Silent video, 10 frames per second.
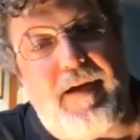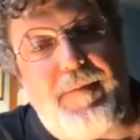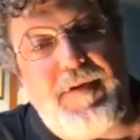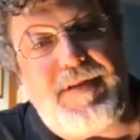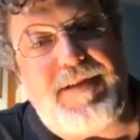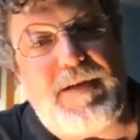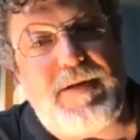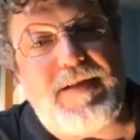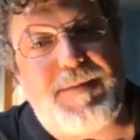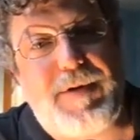music
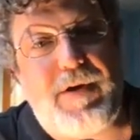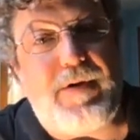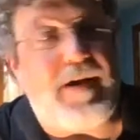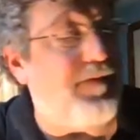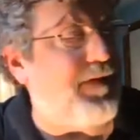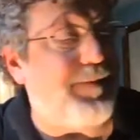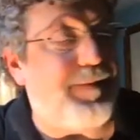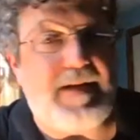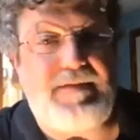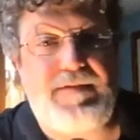series that's been going on for the
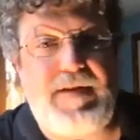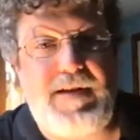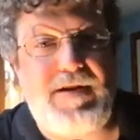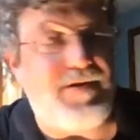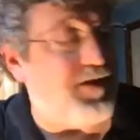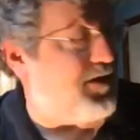past 15 years or